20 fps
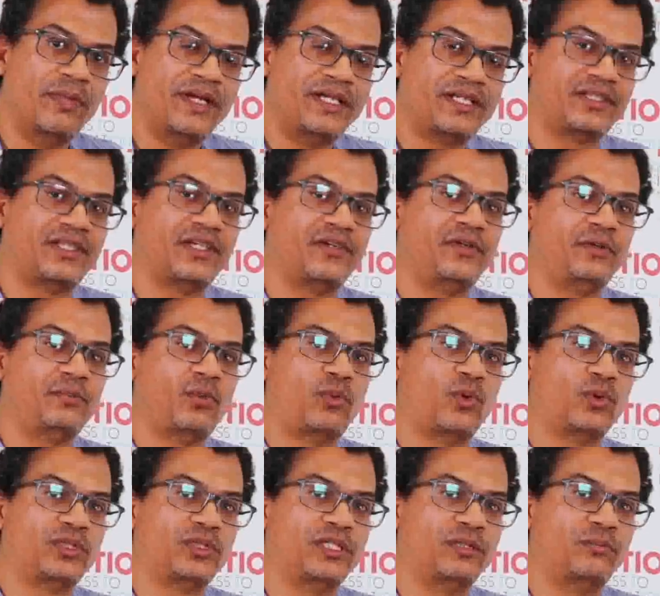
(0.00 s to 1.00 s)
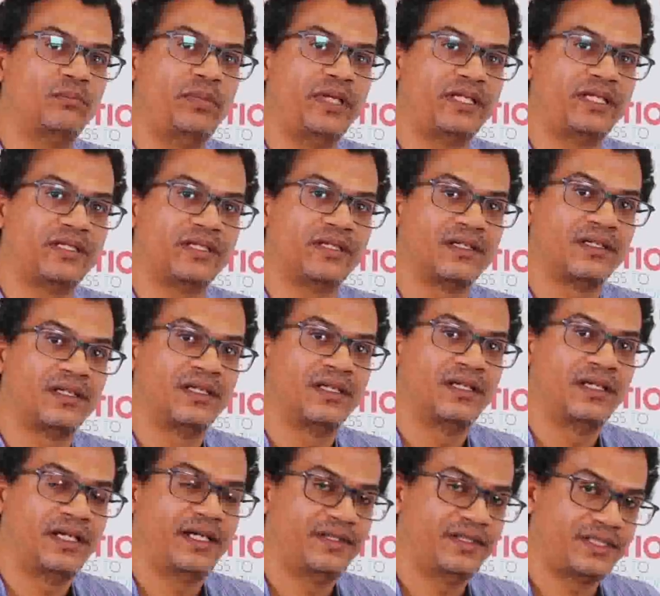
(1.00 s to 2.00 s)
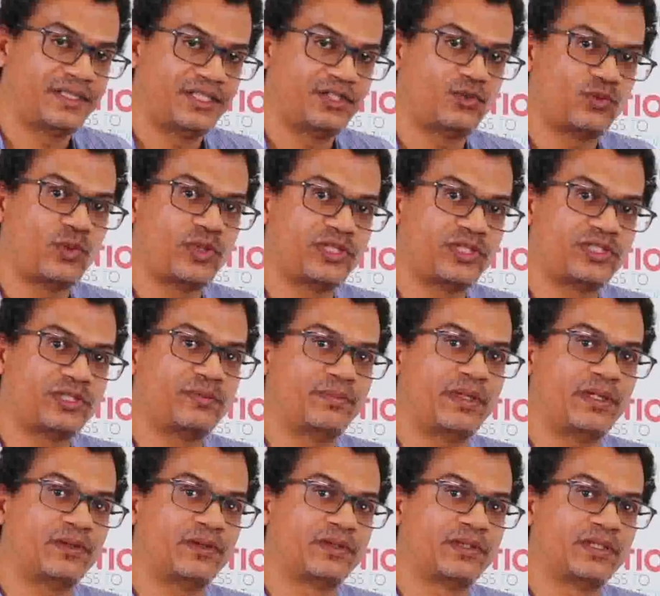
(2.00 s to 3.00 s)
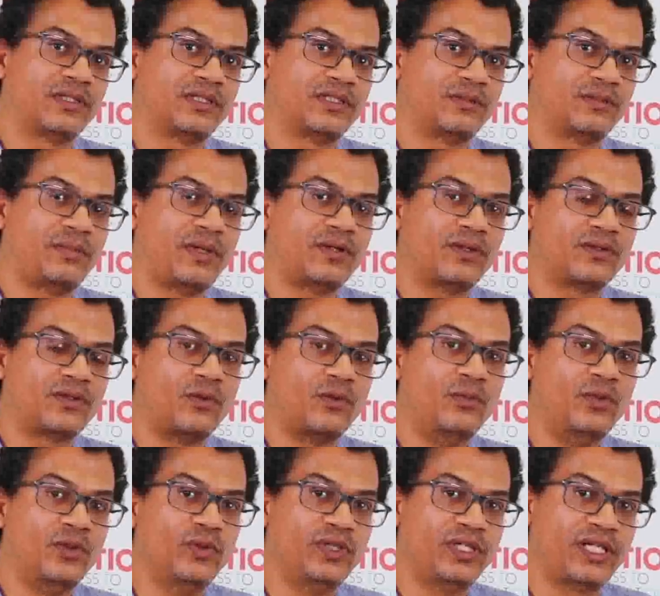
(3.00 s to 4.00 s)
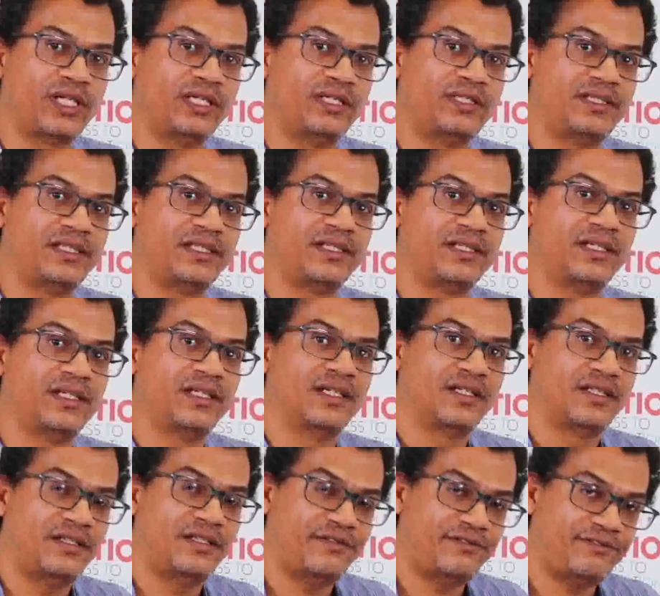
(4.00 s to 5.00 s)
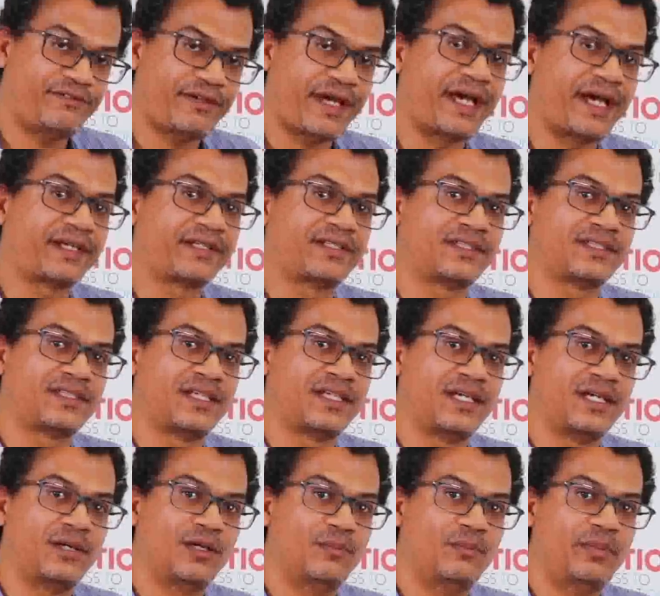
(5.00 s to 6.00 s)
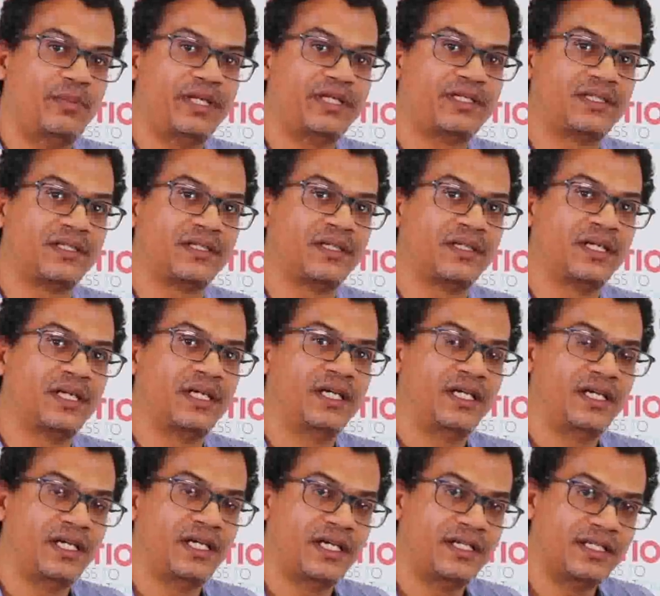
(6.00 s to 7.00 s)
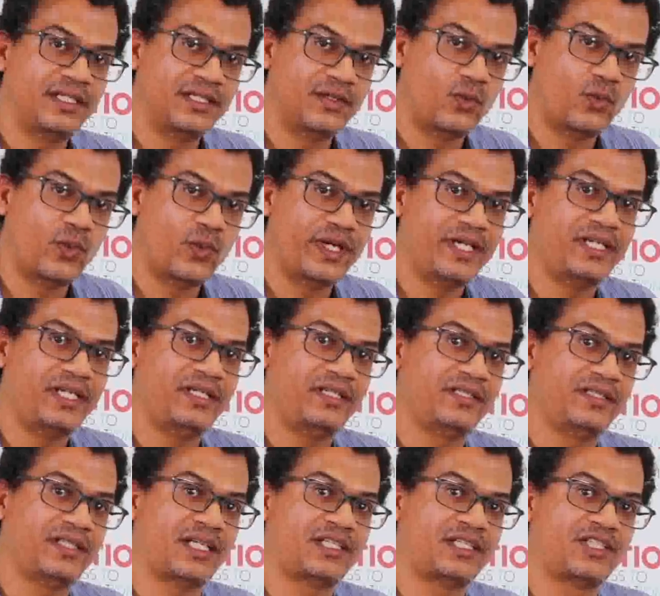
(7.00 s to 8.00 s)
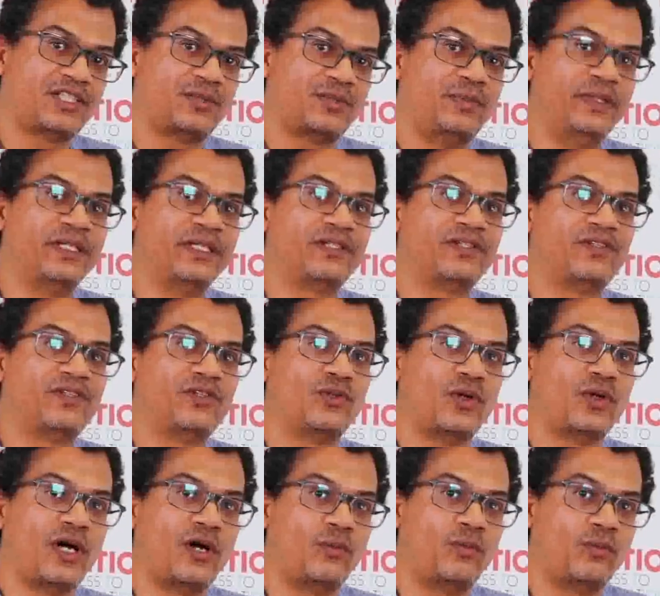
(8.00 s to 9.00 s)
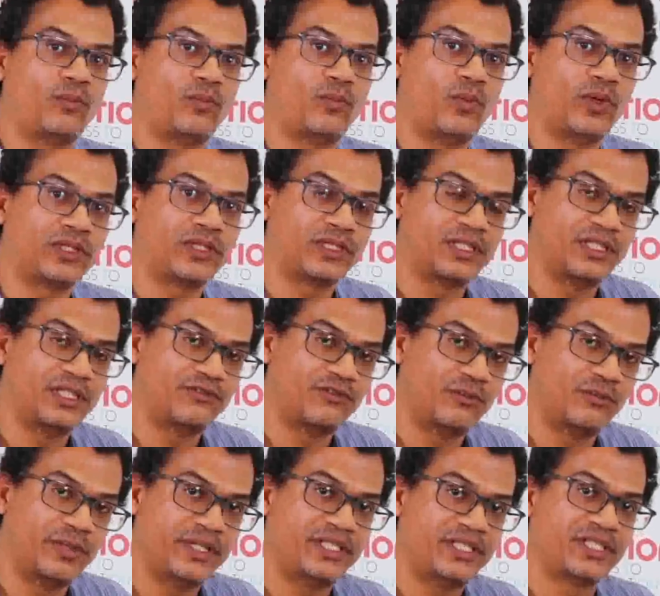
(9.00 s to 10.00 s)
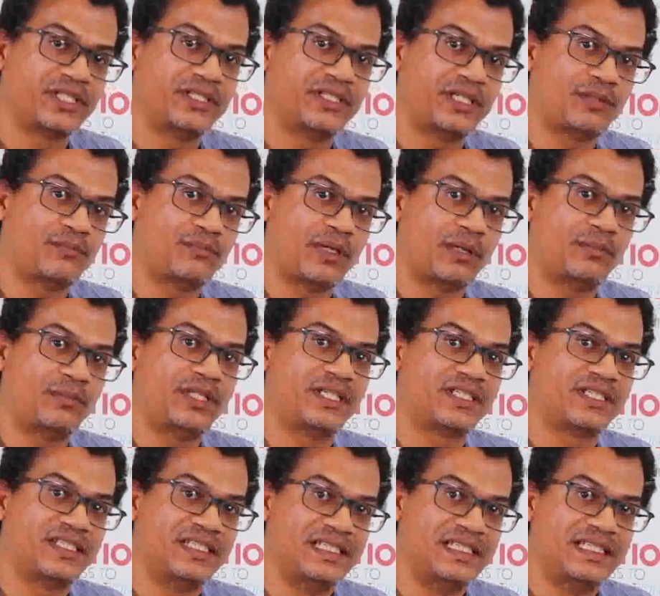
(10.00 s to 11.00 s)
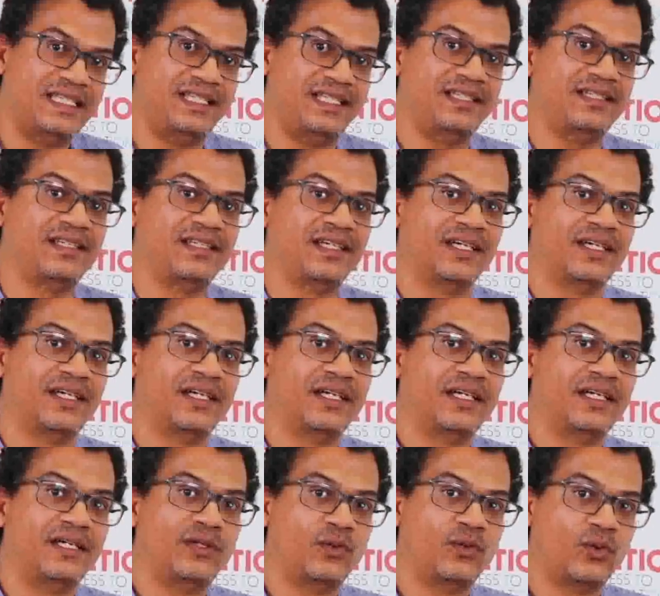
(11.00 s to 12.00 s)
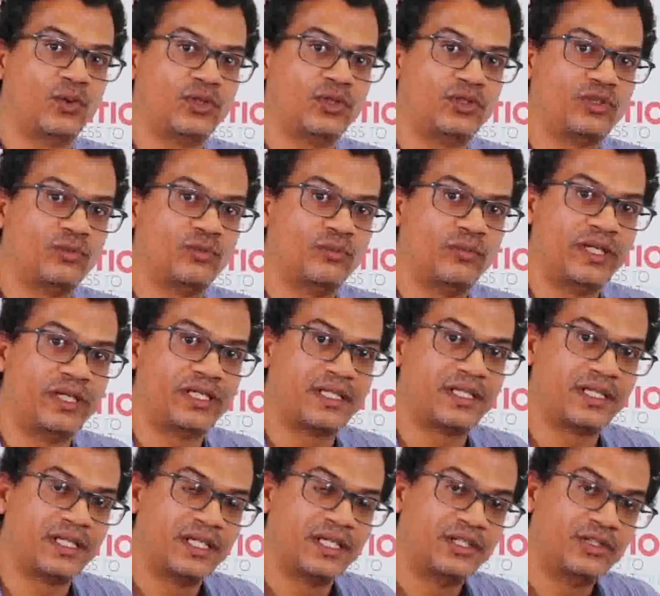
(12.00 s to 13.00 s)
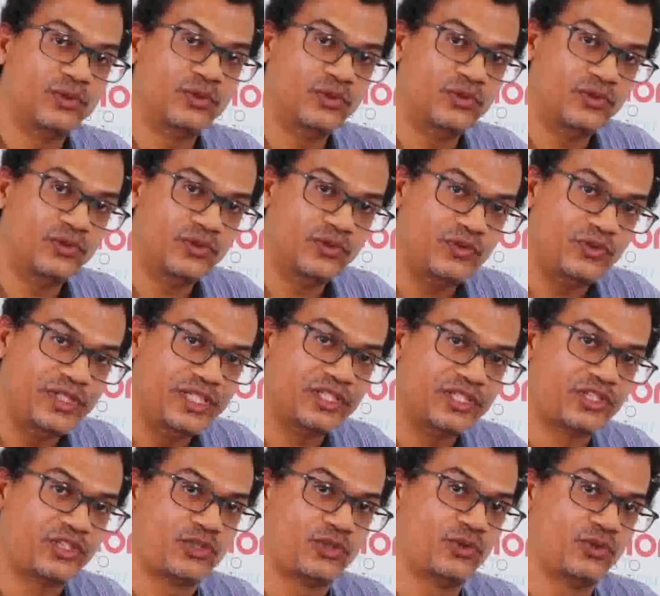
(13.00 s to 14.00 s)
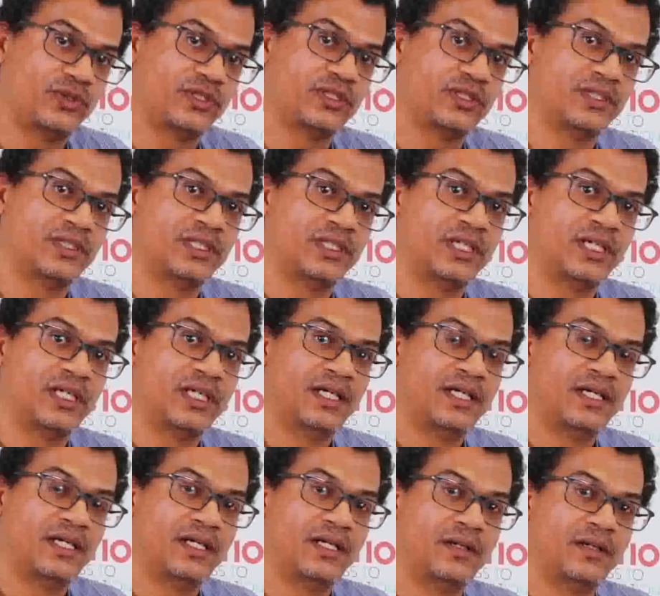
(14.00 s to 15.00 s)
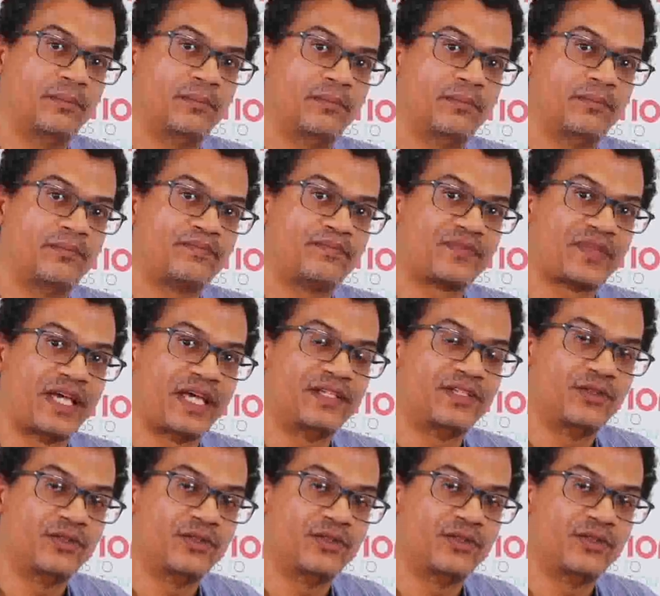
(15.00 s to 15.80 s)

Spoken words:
make their reporting better. And this is what it's about. It's about communicating the facts better and in a way that speaks to what the information that publics need in order to reassure and